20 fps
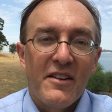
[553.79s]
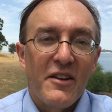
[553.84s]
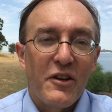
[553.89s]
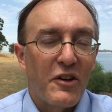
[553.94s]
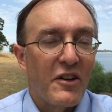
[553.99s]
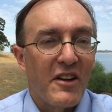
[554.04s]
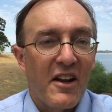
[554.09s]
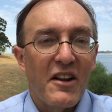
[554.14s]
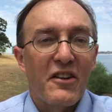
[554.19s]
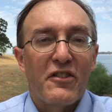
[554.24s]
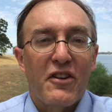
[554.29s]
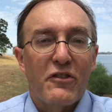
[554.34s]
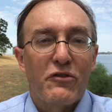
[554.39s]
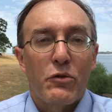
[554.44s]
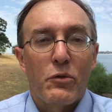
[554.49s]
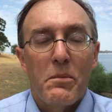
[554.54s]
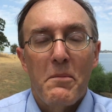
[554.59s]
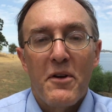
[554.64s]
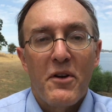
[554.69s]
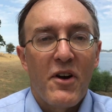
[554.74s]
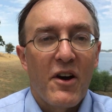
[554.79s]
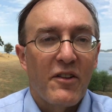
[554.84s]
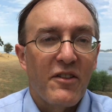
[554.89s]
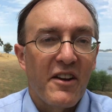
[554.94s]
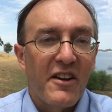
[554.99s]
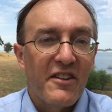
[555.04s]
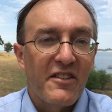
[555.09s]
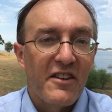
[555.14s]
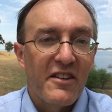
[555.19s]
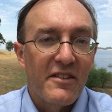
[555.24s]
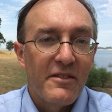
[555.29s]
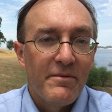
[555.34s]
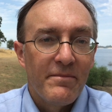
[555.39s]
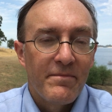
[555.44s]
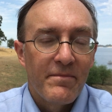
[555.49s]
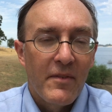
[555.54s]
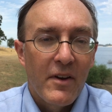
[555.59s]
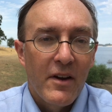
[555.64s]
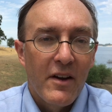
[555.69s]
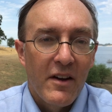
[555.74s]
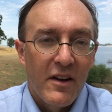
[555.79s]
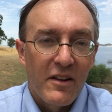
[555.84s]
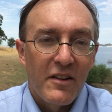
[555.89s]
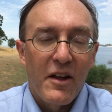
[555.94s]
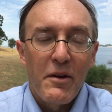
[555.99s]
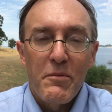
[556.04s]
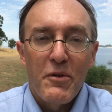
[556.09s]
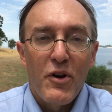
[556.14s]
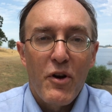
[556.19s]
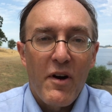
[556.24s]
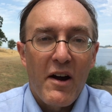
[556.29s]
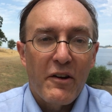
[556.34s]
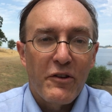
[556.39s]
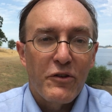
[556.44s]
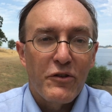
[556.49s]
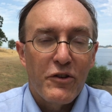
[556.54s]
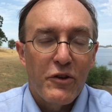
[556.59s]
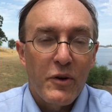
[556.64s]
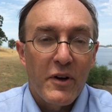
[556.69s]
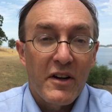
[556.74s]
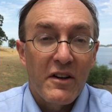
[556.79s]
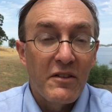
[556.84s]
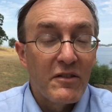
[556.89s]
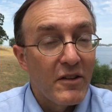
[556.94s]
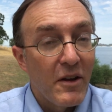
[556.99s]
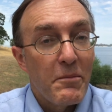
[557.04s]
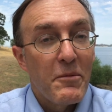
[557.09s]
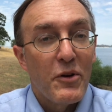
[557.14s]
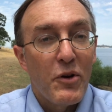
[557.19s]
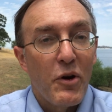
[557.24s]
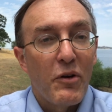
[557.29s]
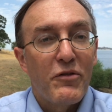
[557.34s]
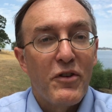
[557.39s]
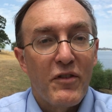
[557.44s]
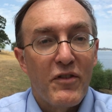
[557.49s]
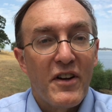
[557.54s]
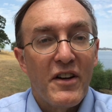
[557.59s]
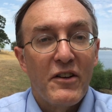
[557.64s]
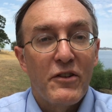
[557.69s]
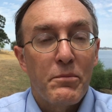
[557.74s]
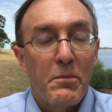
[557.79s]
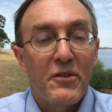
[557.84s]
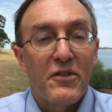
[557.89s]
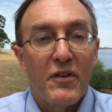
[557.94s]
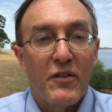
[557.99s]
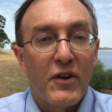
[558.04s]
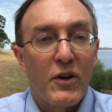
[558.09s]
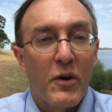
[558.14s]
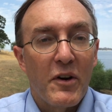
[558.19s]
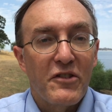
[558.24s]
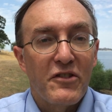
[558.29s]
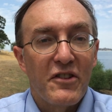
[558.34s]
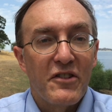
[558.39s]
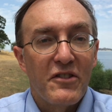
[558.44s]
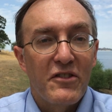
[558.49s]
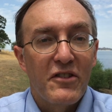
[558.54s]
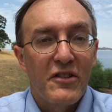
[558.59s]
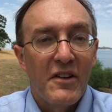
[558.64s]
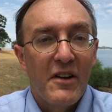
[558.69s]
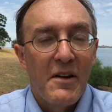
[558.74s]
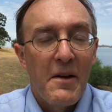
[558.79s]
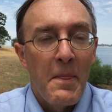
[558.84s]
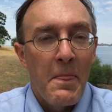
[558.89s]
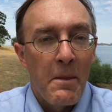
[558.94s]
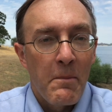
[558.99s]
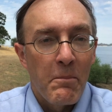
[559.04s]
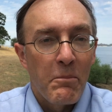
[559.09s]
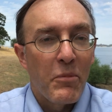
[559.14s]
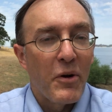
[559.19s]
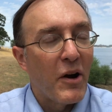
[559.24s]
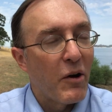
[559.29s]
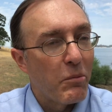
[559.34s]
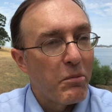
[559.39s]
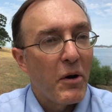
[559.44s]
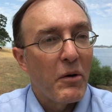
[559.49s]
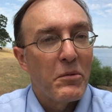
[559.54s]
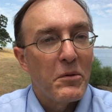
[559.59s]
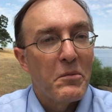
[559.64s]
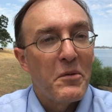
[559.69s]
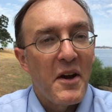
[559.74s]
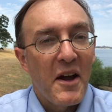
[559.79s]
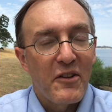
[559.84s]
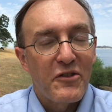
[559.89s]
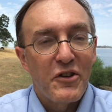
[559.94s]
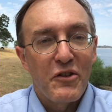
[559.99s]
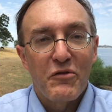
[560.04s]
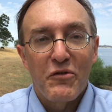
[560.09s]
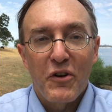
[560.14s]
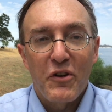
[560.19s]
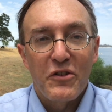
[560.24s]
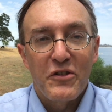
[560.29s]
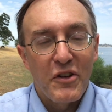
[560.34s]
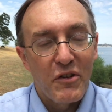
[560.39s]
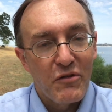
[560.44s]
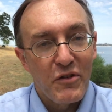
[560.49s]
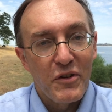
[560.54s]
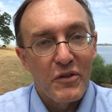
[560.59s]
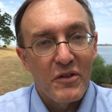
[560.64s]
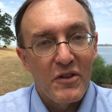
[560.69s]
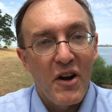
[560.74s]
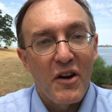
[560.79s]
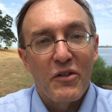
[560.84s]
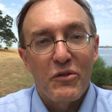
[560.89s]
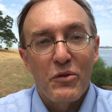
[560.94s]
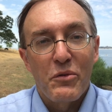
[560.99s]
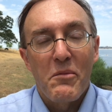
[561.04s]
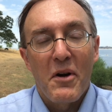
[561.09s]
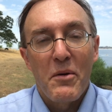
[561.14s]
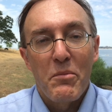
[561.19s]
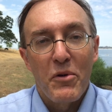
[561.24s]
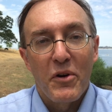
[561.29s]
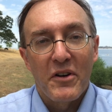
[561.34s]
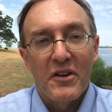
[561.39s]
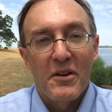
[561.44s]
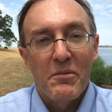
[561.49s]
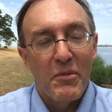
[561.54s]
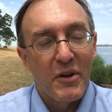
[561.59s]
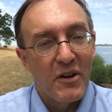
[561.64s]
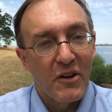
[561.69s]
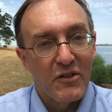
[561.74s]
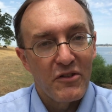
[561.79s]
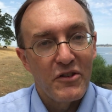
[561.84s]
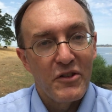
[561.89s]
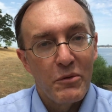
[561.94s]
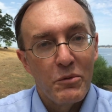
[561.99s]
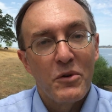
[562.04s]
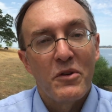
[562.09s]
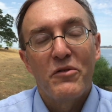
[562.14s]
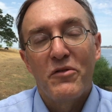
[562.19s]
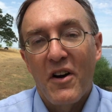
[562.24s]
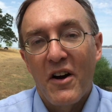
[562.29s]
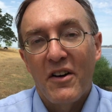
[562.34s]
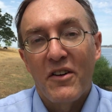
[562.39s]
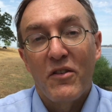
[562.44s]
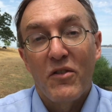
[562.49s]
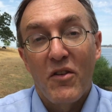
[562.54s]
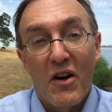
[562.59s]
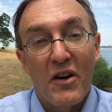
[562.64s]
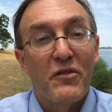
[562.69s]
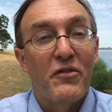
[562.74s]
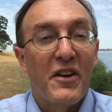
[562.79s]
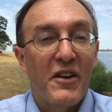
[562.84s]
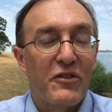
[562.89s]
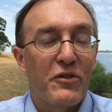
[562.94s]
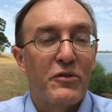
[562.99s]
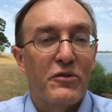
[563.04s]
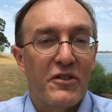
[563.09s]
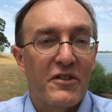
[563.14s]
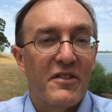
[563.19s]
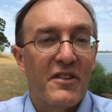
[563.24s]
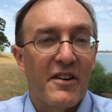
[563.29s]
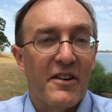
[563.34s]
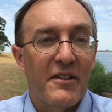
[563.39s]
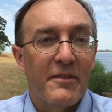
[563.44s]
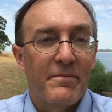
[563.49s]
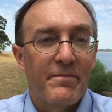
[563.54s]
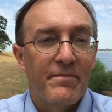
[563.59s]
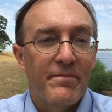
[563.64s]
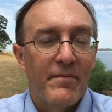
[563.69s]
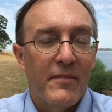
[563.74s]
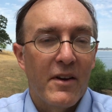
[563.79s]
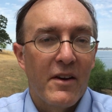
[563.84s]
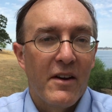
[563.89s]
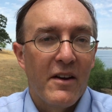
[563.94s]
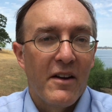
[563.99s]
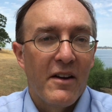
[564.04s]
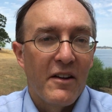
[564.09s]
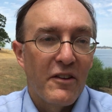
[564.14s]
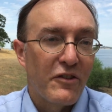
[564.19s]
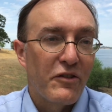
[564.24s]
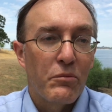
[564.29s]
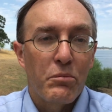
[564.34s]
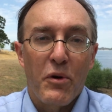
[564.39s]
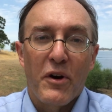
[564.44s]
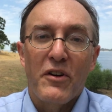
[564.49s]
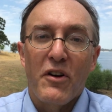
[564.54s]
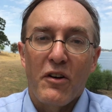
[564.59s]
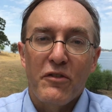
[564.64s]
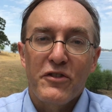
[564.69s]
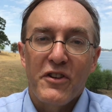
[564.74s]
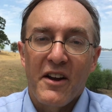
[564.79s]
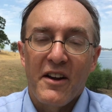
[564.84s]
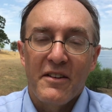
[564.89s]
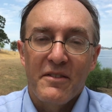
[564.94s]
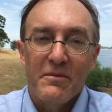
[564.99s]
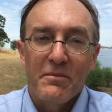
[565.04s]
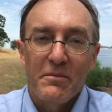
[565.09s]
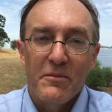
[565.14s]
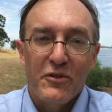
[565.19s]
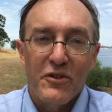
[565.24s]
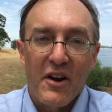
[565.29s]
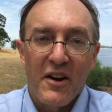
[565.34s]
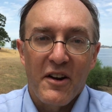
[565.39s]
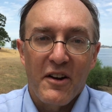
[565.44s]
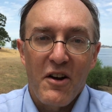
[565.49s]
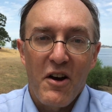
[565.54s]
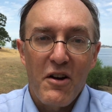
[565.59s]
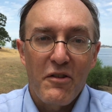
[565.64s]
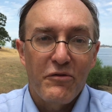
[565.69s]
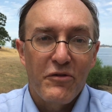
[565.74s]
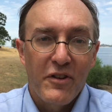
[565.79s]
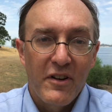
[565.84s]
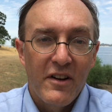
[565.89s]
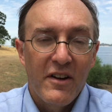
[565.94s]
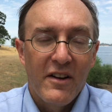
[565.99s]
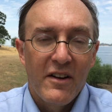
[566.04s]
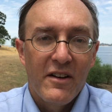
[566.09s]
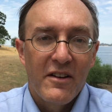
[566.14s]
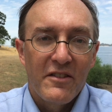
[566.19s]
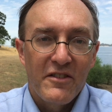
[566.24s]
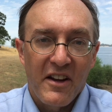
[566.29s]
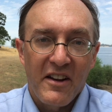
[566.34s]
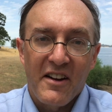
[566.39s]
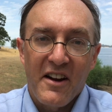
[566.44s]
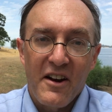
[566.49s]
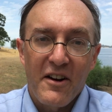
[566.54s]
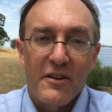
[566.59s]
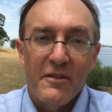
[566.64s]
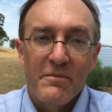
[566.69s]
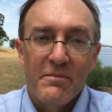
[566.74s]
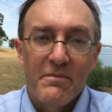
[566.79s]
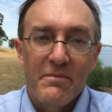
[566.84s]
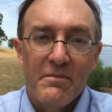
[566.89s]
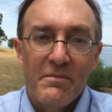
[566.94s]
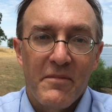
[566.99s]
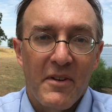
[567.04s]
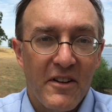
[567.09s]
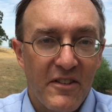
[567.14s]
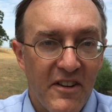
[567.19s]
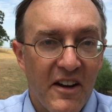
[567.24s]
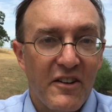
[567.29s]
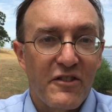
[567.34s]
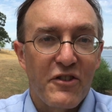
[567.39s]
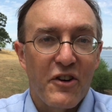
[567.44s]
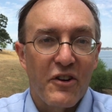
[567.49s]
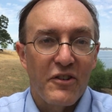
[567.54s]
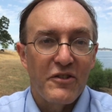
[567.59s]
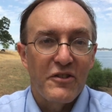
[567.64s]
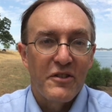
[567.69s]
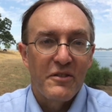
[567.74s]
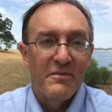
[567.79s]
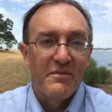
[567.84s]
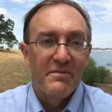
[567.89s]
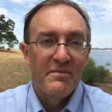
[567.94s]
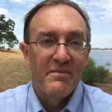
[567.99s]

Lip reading: You can get in touch with me on LinkedIn. Let me know how you're doing. Let me know if you have any specific questions. But I'll probably ask you first if you got through my book, because you will find a lot of answers in there. This is Brett Hofstadt signing off. Take care and take charge.